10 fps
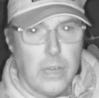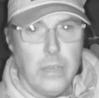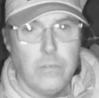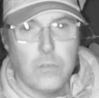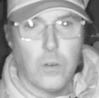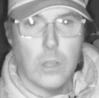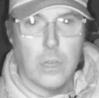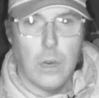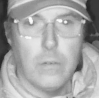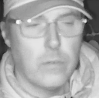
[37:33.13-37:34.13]
leaves
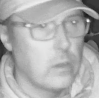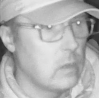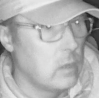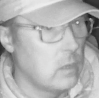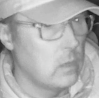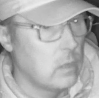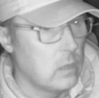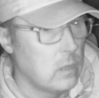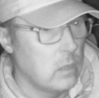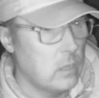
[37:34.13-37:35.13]
falling off.
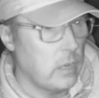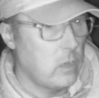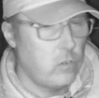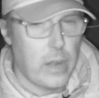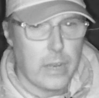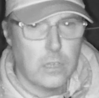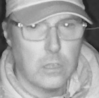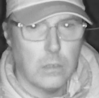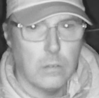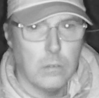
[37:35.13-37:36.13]
It's like
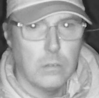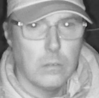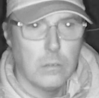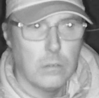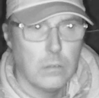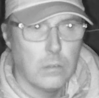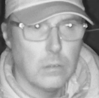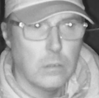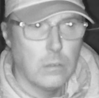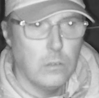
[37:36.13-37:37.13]
cracks and
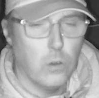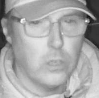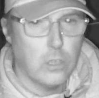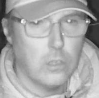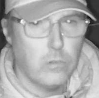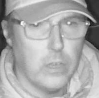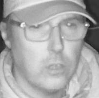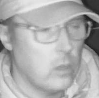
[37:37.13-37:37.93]
noises, strange